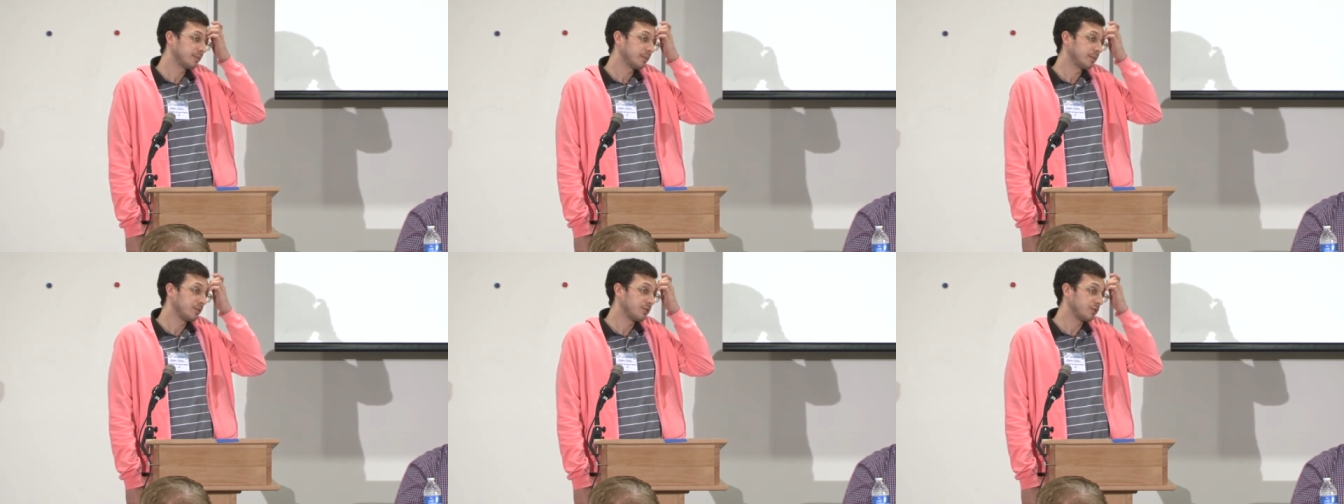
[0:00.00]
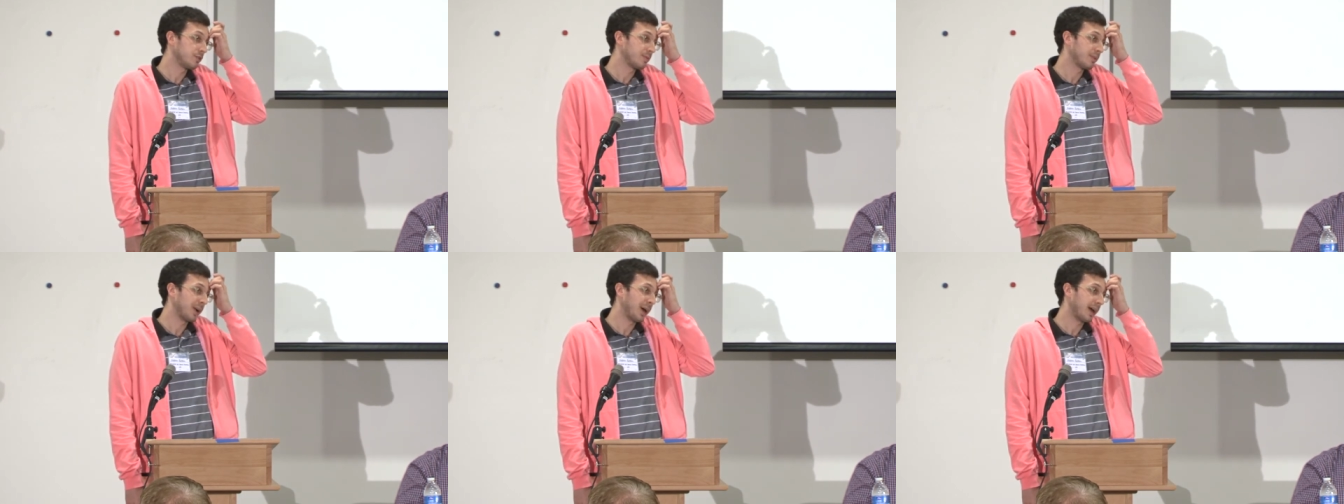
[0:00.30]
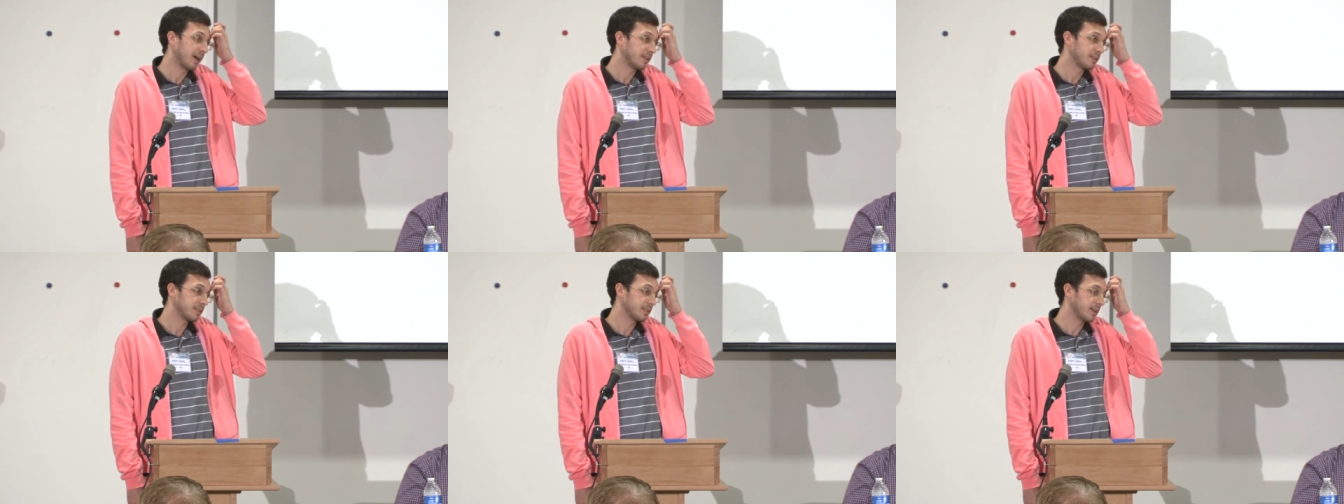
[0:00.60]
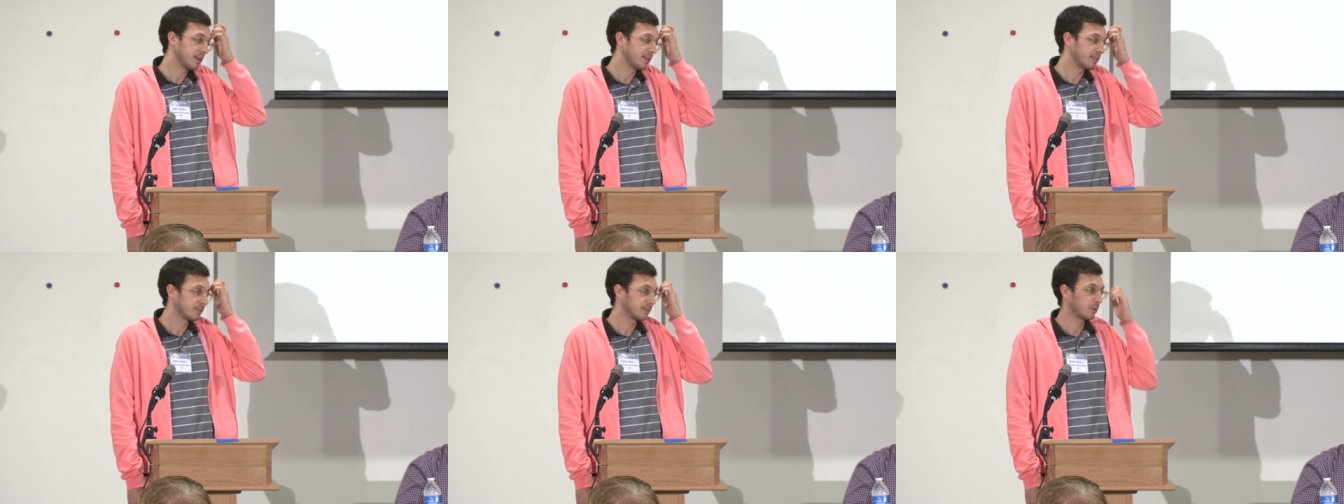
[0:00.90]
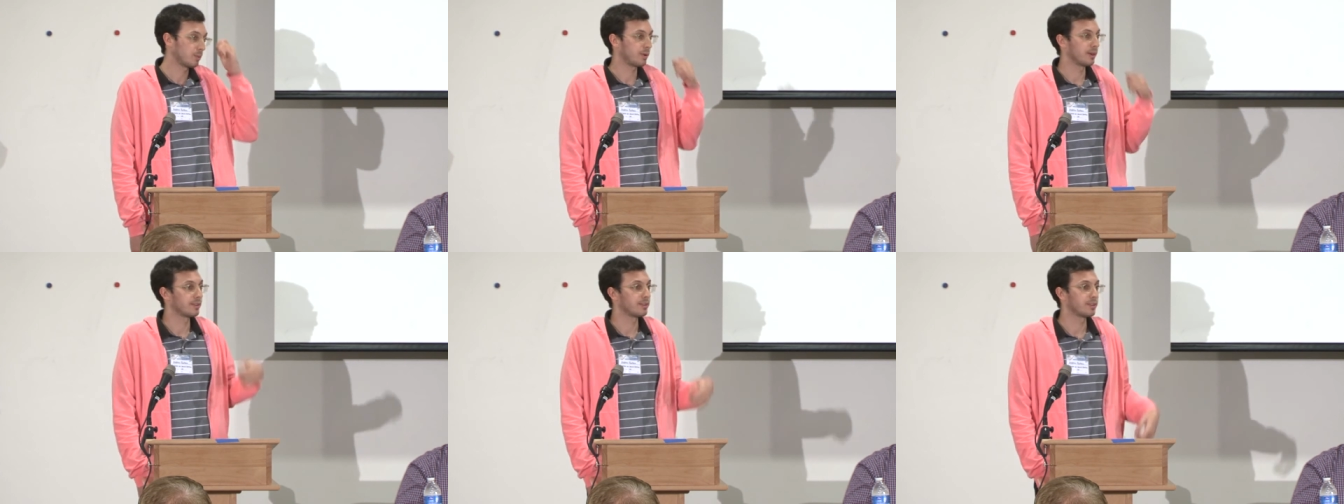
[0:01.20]
juveniles
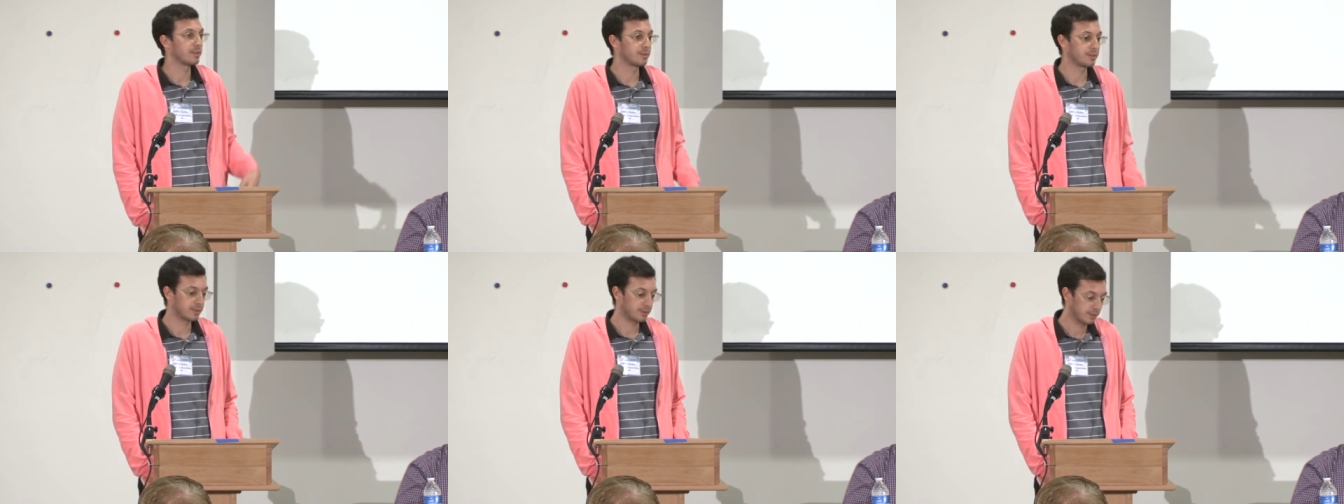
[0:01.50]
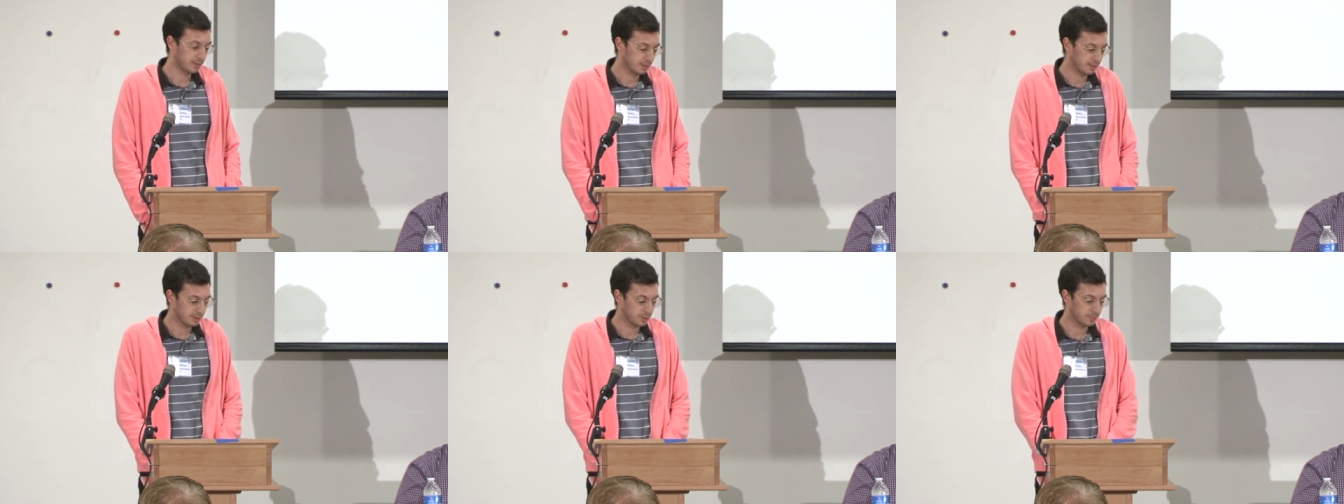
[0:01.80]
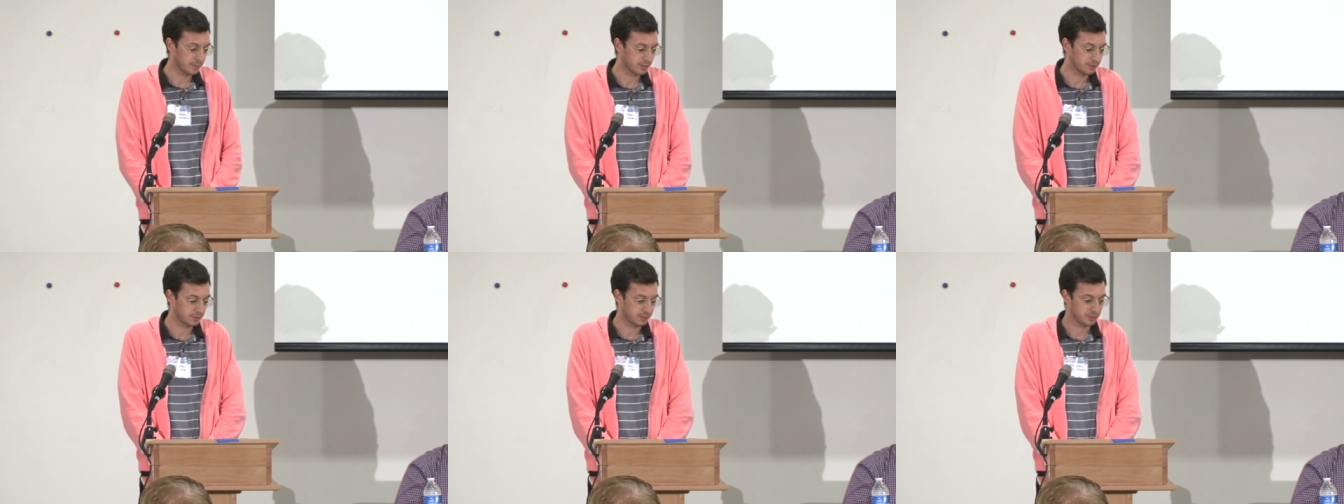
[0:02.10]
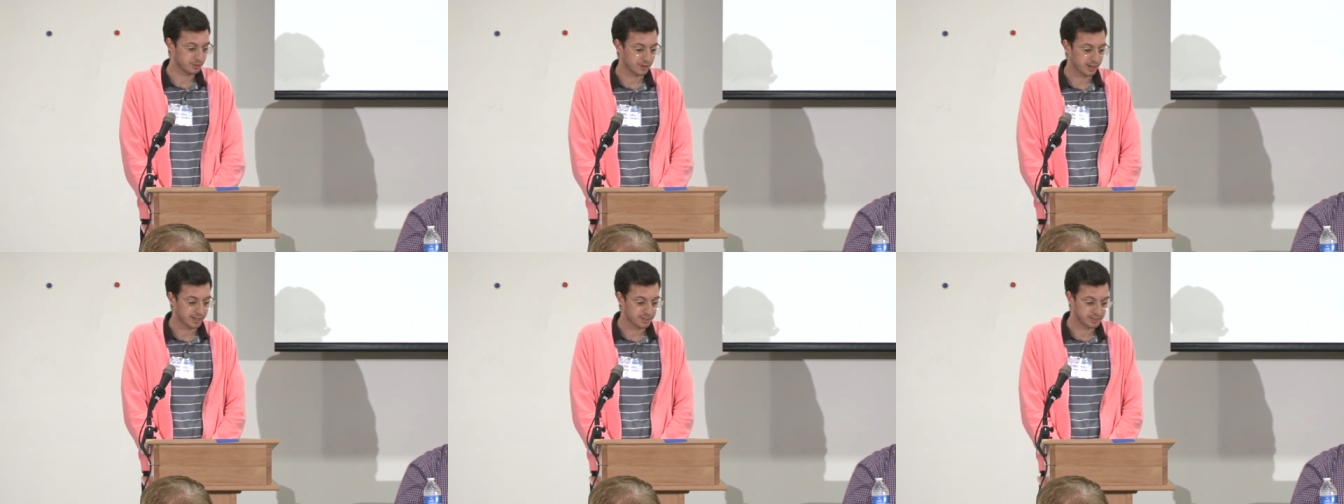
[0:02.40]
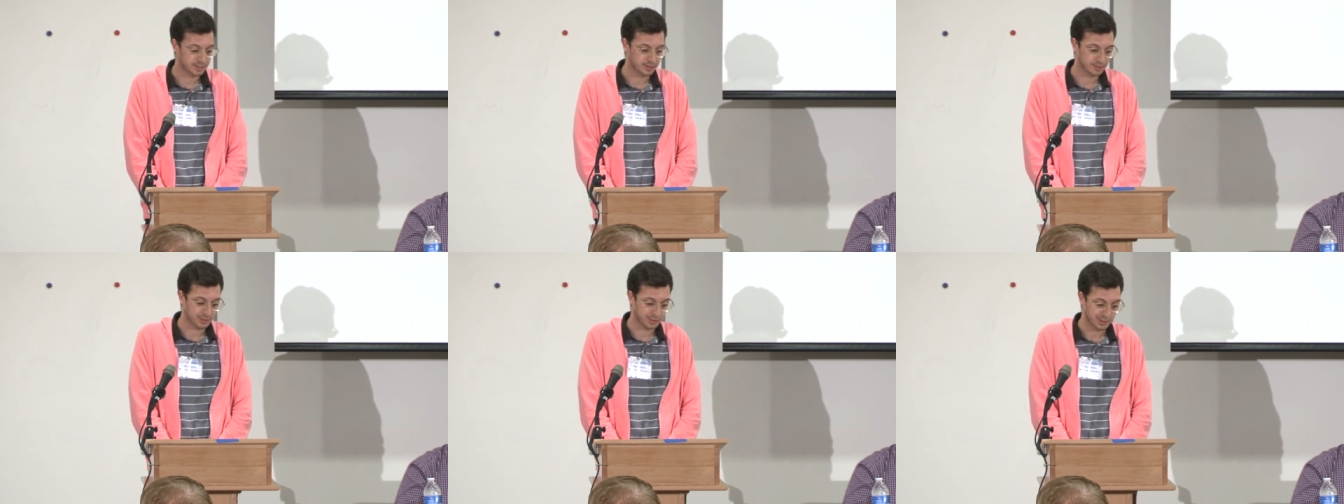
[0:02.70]
and queer youth, especially
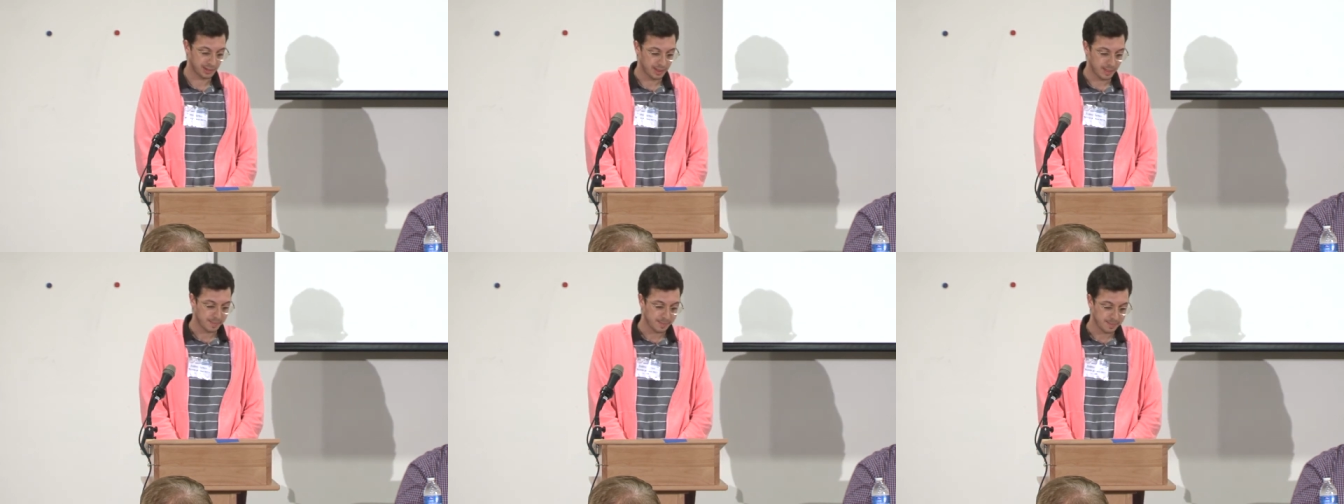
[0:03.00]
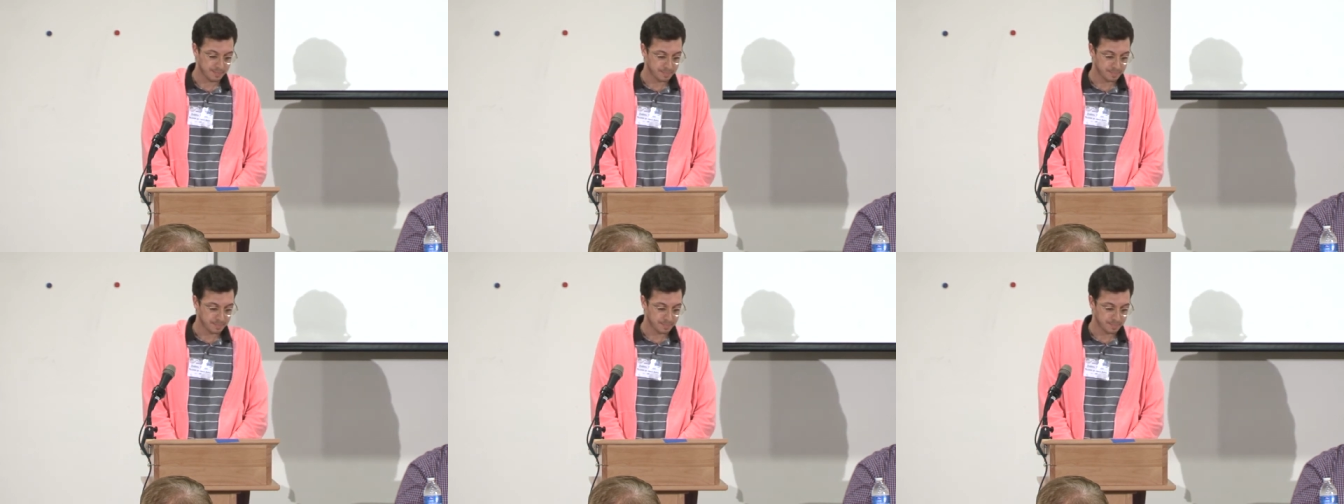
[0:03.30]
trans youth.